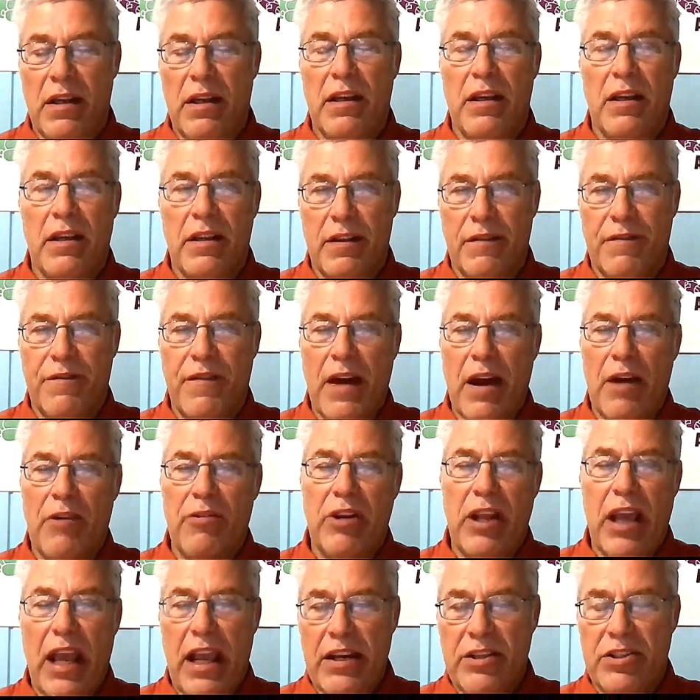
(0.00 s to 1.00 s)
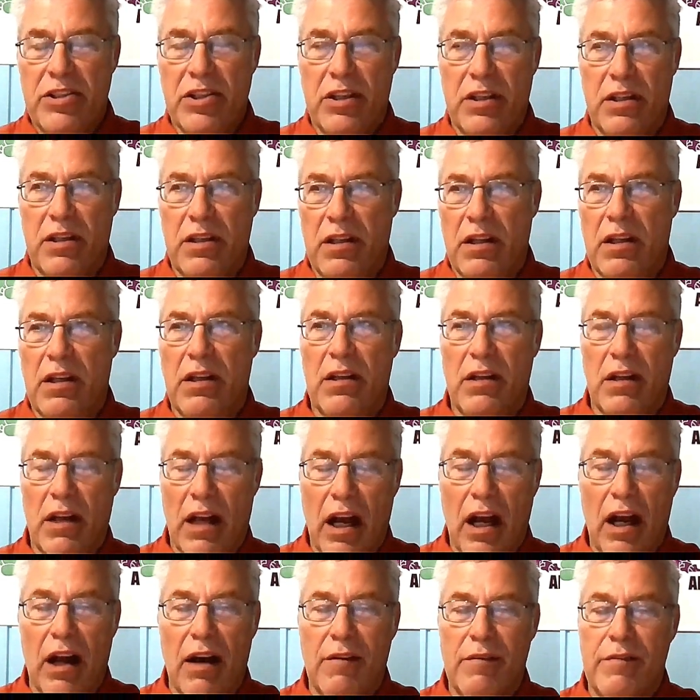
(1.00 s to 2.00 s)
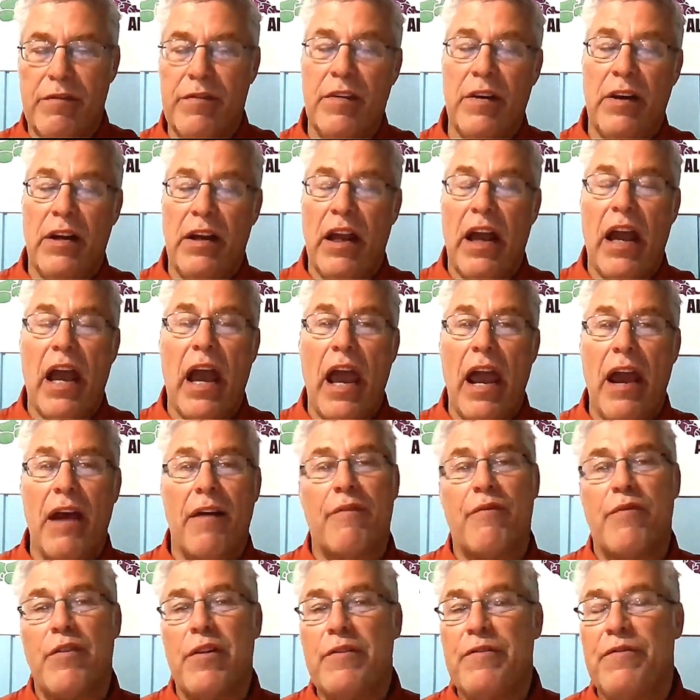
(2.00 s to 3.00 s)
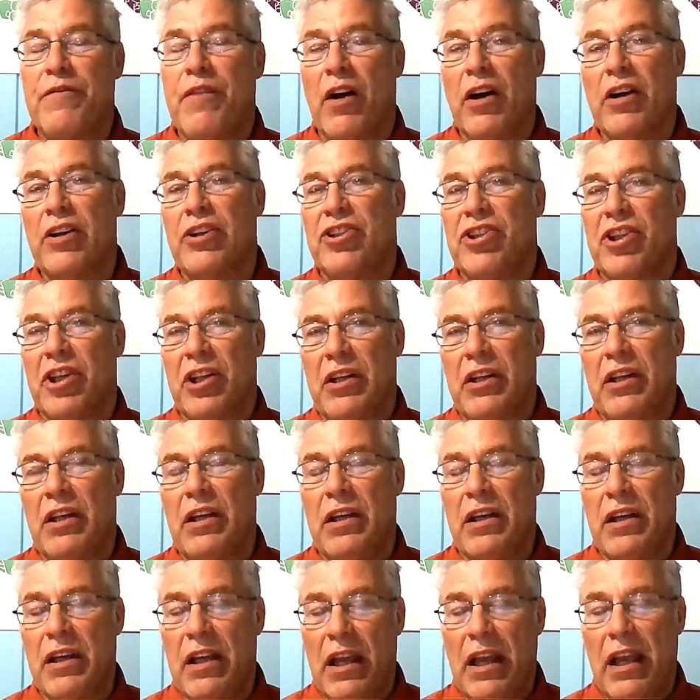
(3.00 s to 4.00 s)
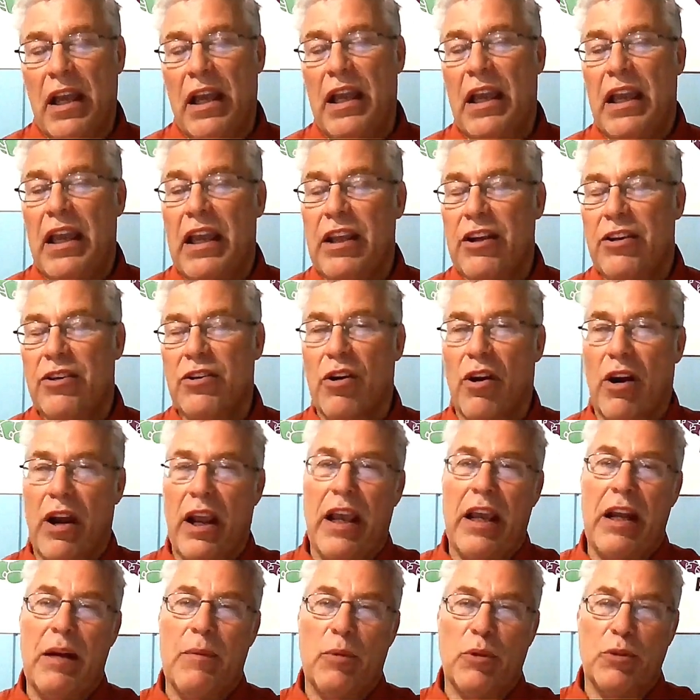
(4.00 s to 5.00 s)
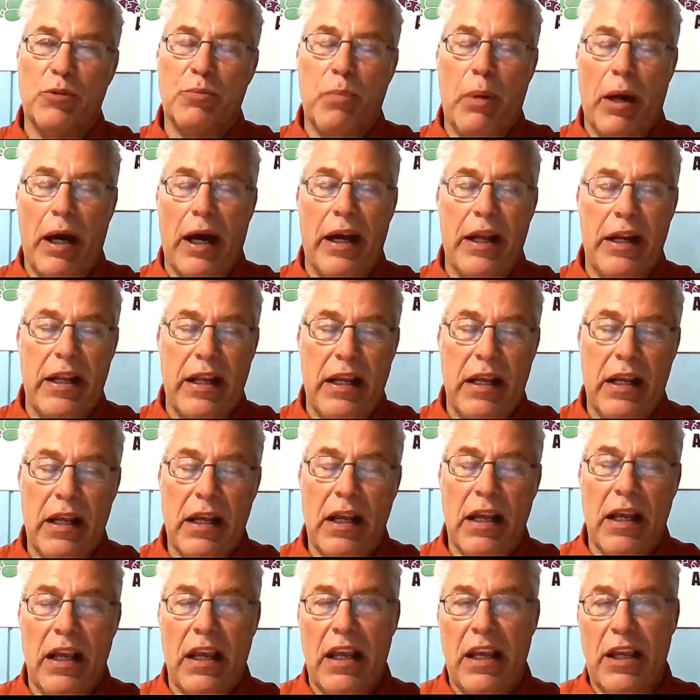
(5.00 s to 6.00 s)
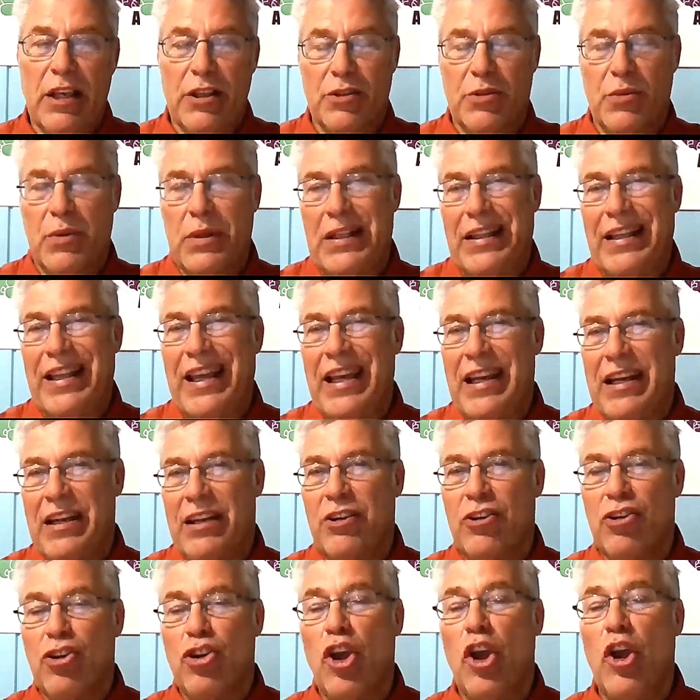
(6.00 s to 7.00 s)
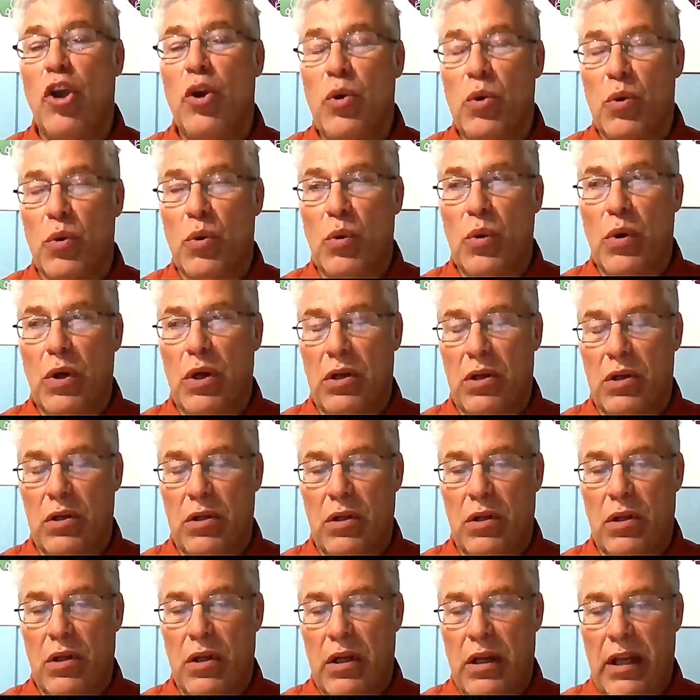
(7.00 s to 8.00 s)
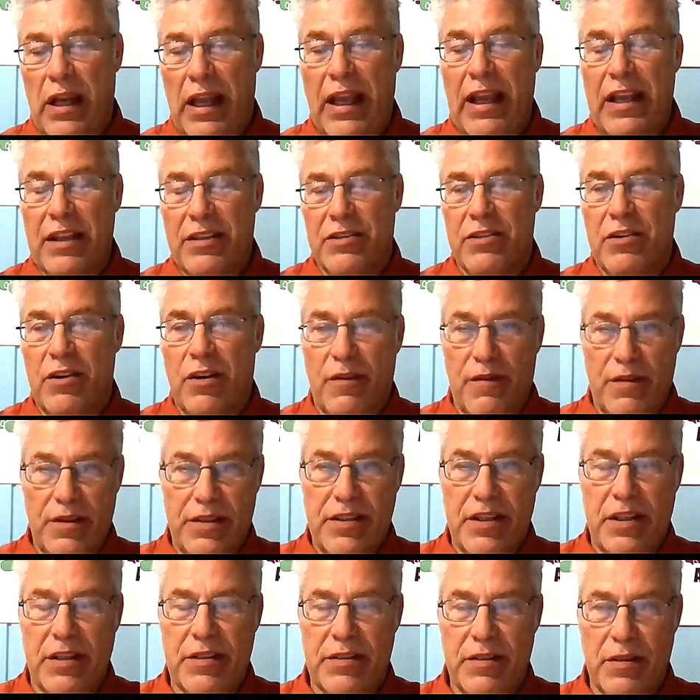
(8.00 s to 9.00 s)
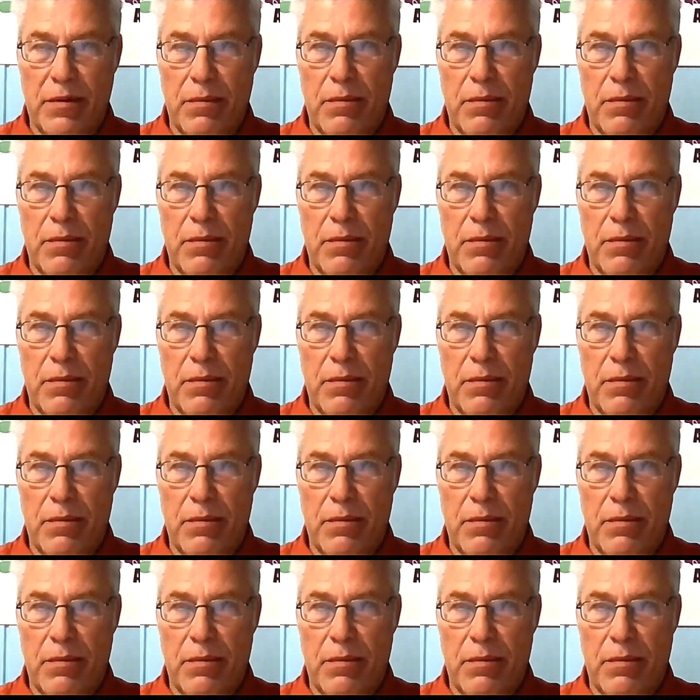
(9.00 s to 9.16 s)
the foundation of every function in your animal's body is related to its nervous system.